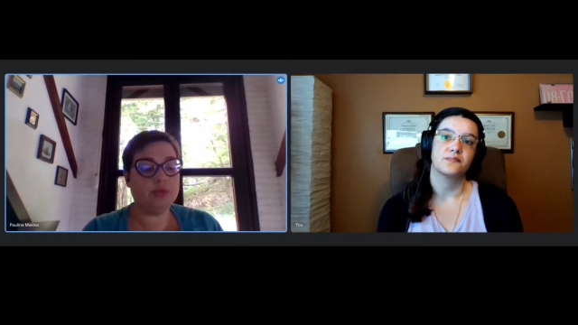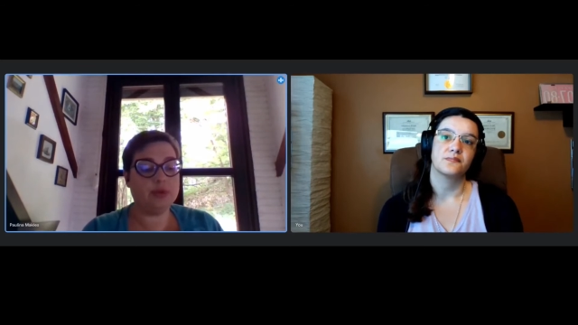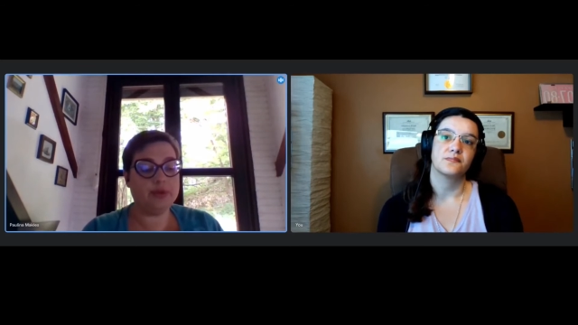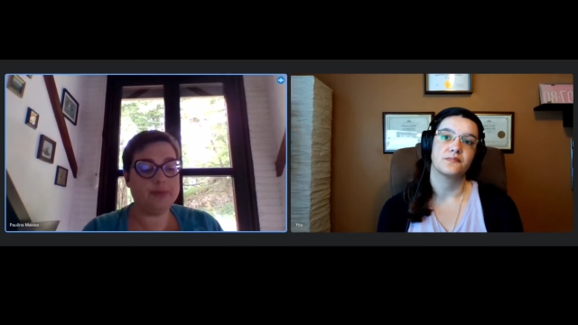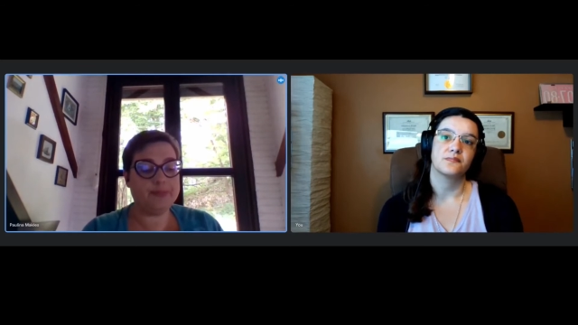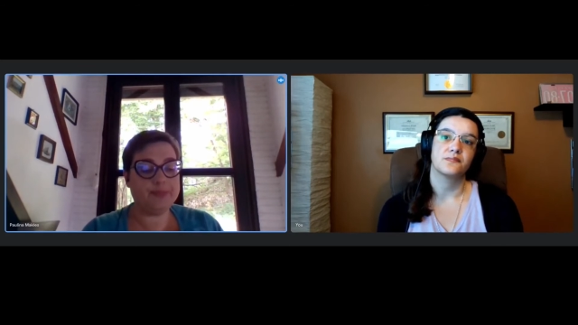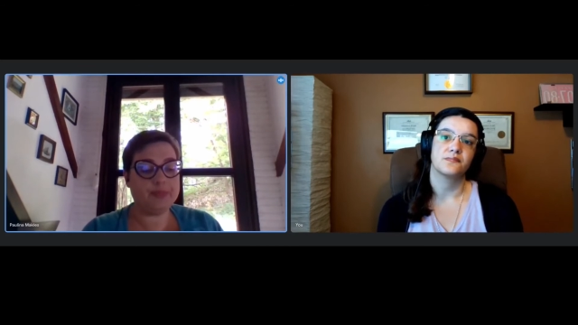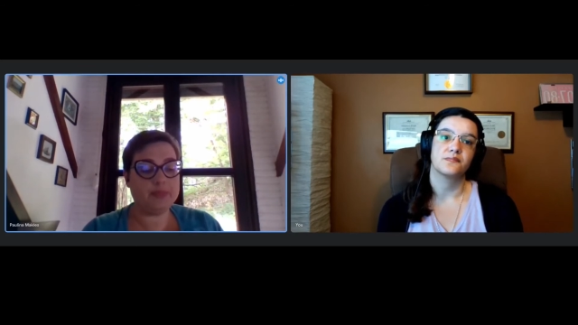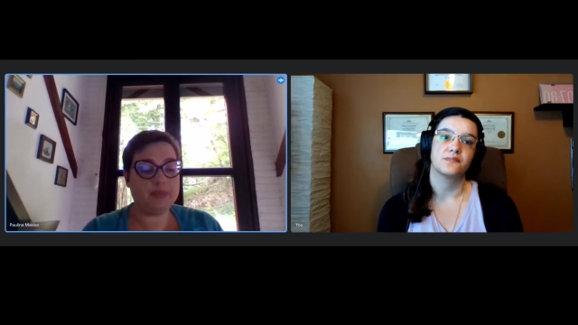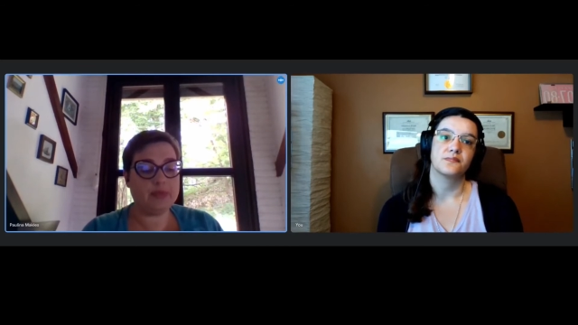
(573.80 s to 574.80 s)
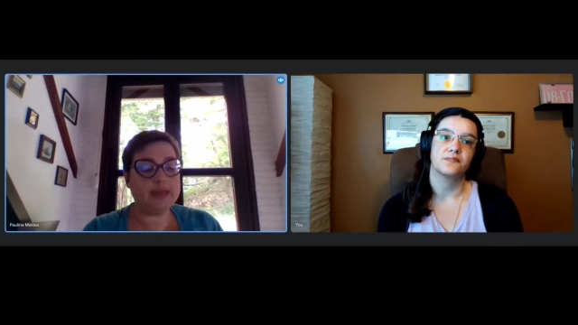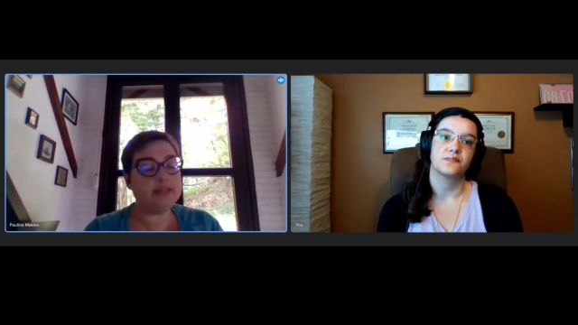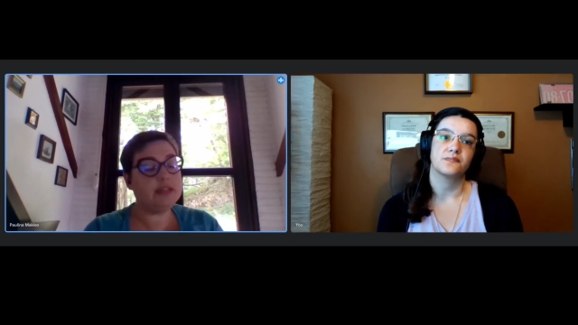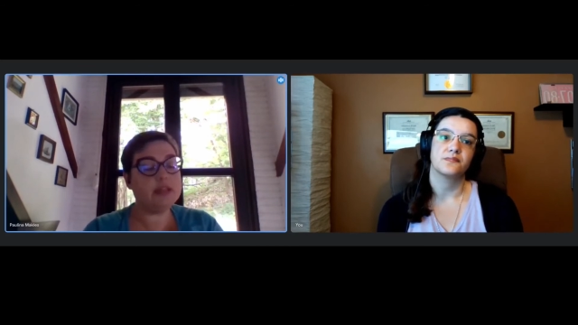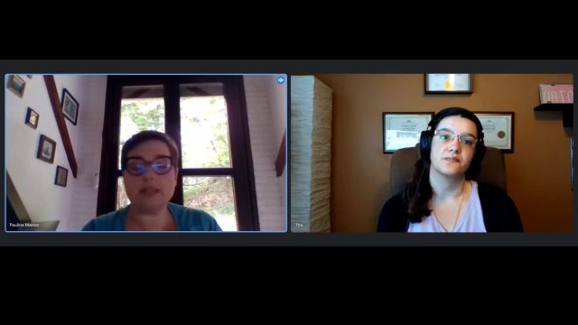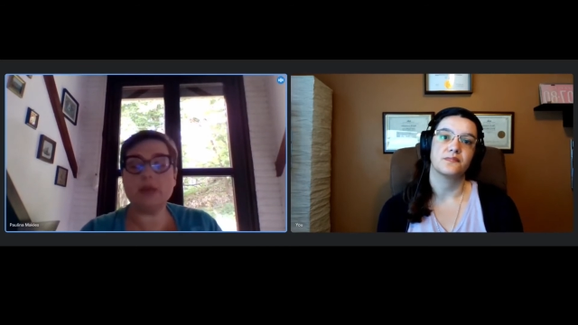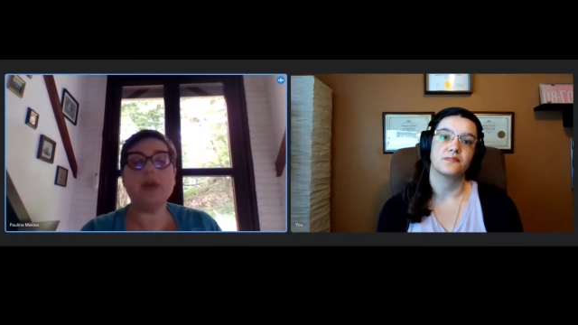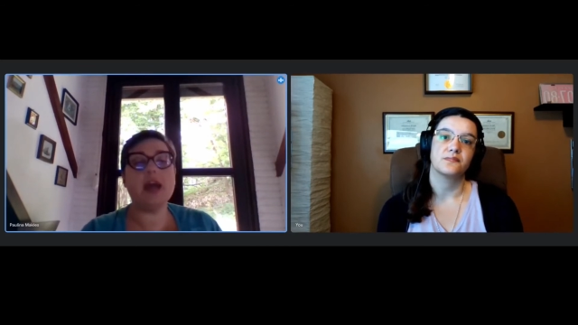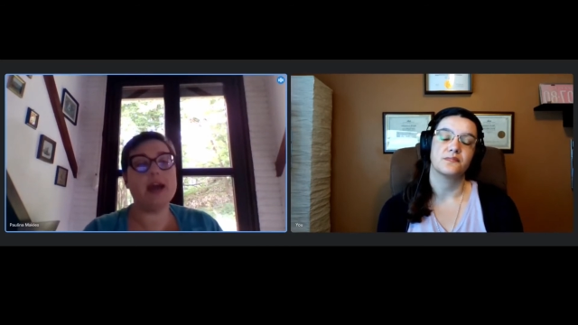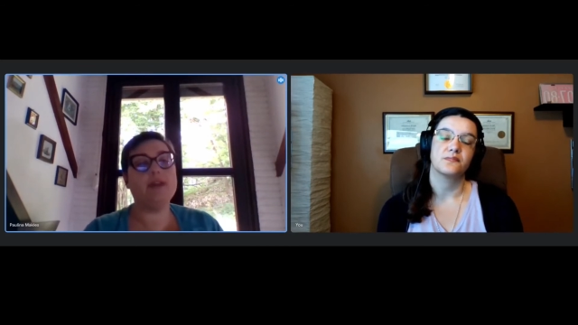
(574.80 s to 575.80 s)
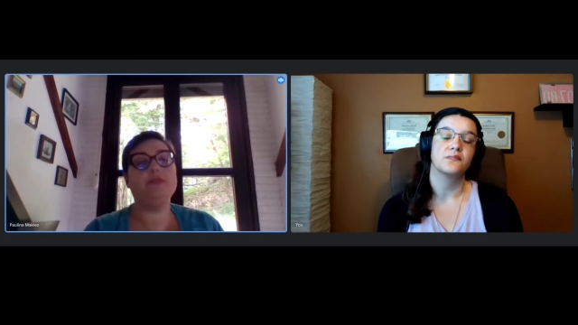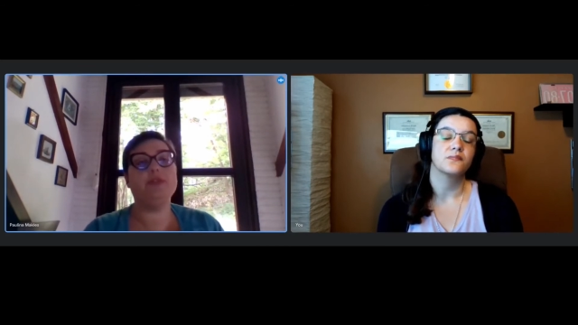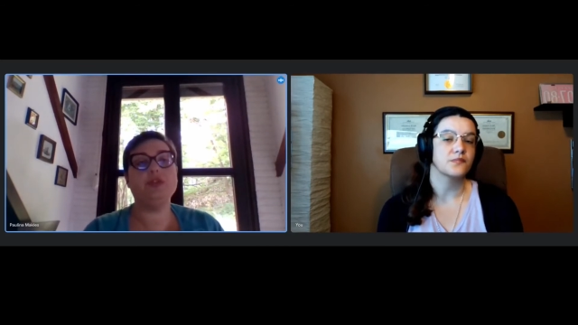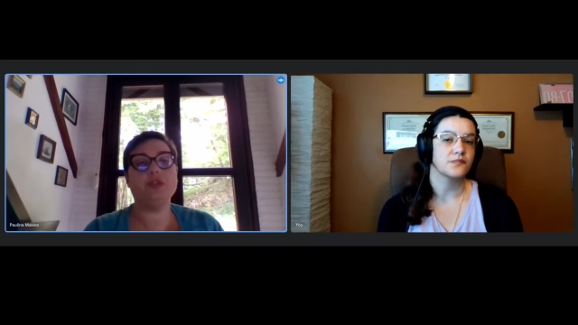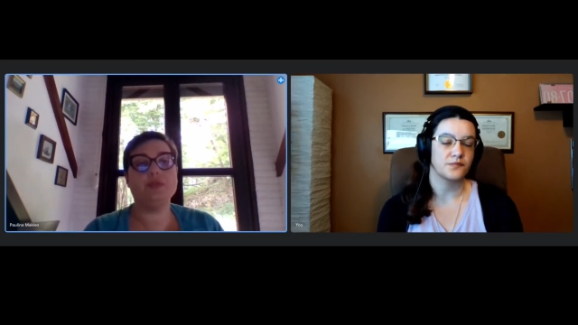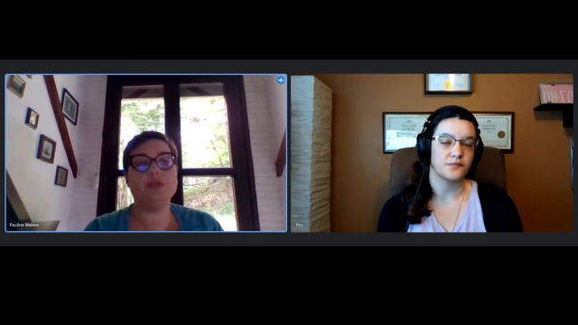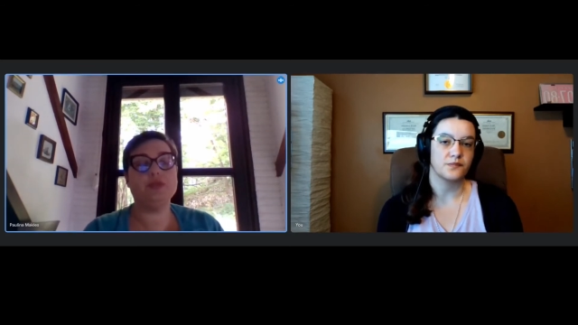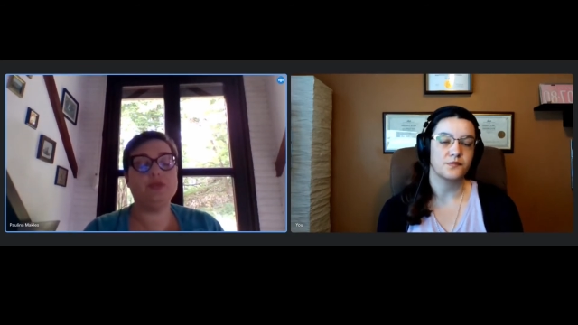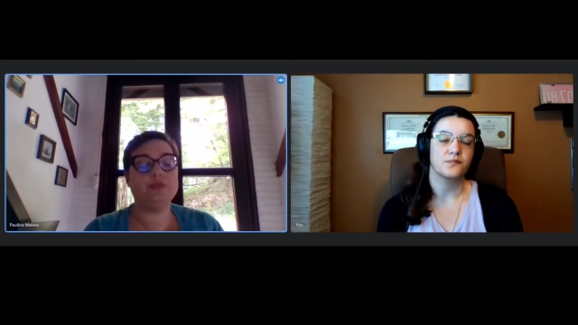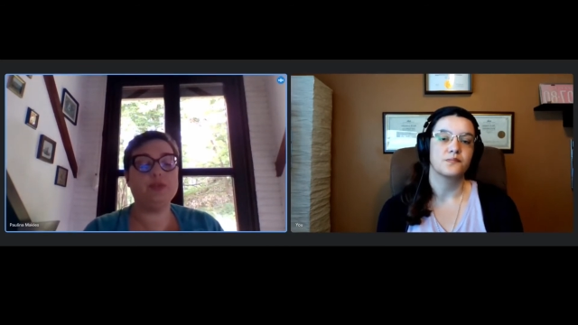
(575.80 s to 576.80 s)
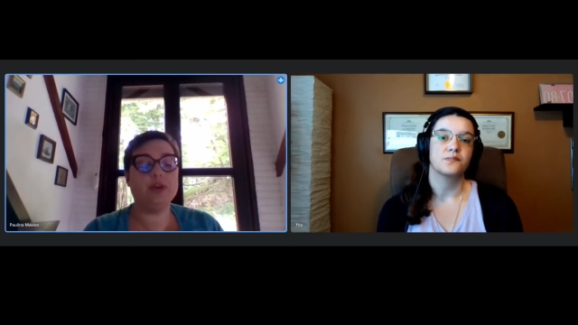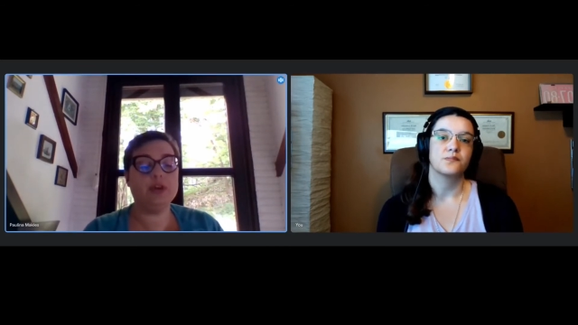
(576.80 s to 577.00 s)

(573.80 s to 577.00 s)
Speaker 1: um, ideas that we have in terms of uh,